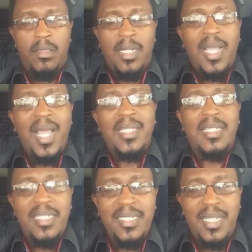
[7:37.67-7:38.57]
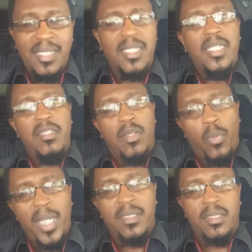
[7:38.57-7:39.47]
cult leaders in the
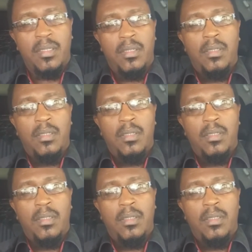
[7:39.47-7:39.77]
West,